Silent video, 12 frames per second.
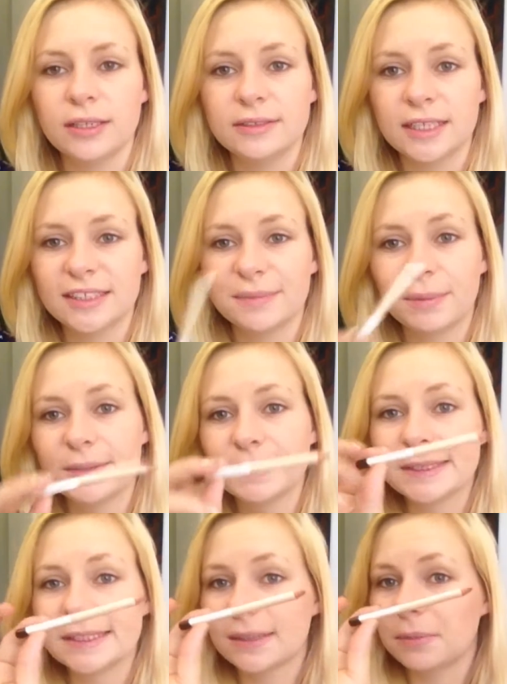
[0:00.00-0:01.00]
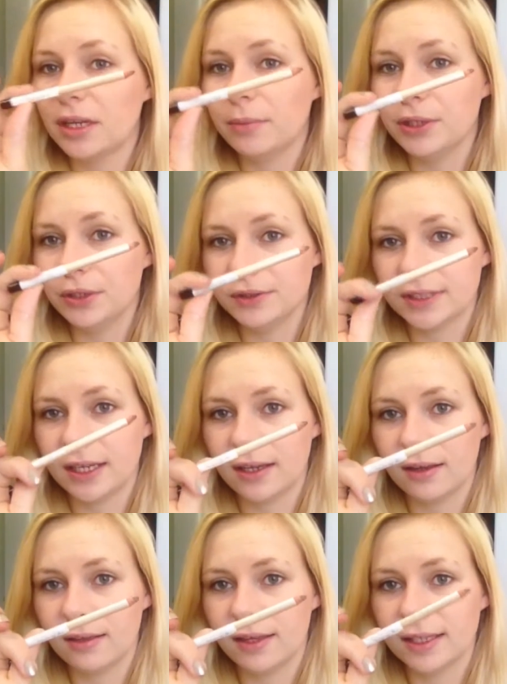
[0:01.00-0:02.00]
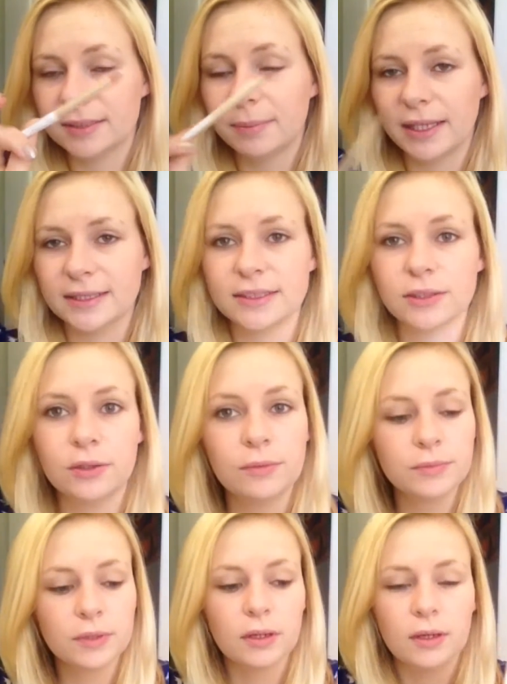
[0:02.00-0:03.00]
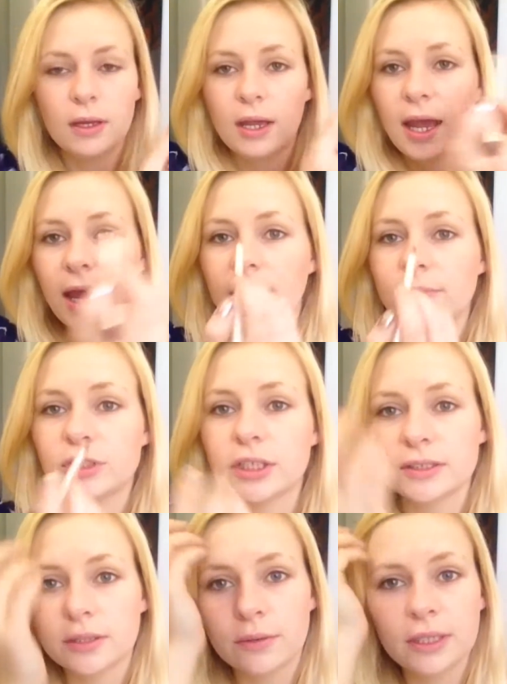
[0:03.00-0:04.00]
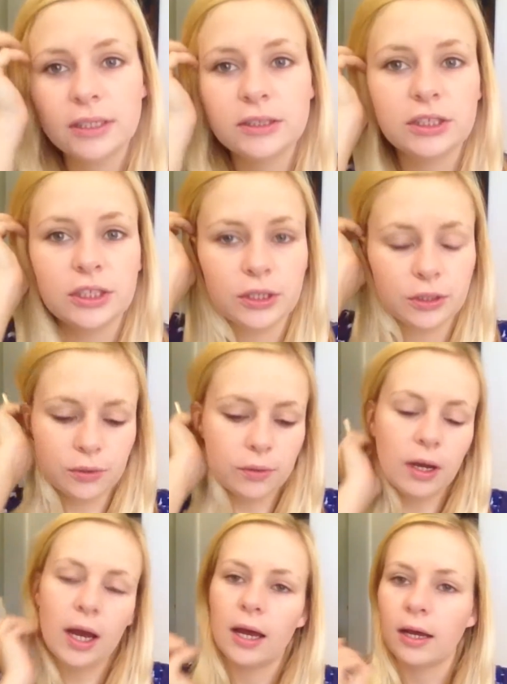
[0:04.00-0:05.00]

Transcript: intensive purposes, I'm going to be using this pencil. And I'm just going to